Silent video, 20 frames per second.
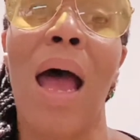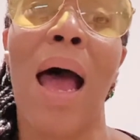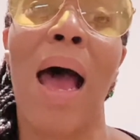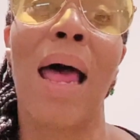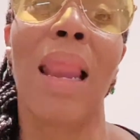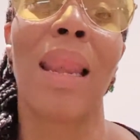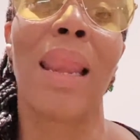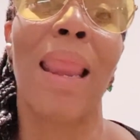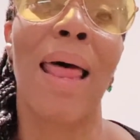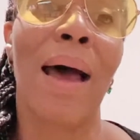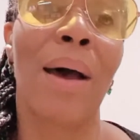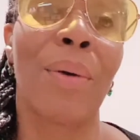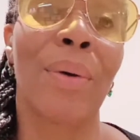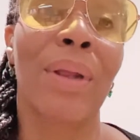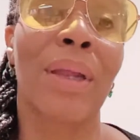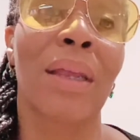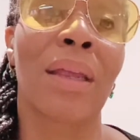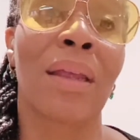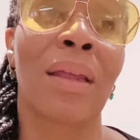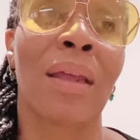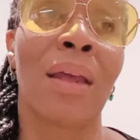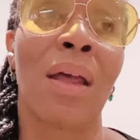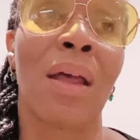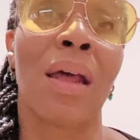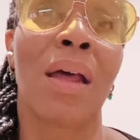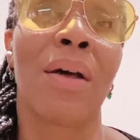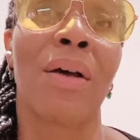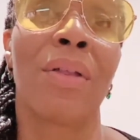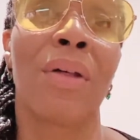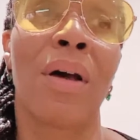allowing
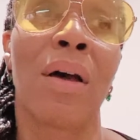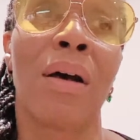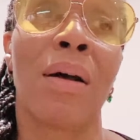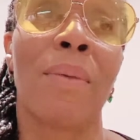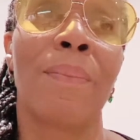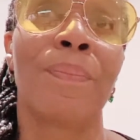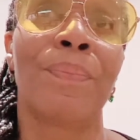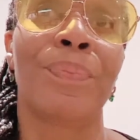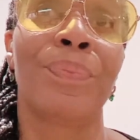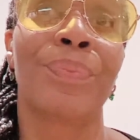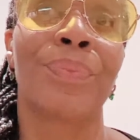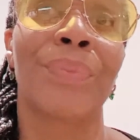the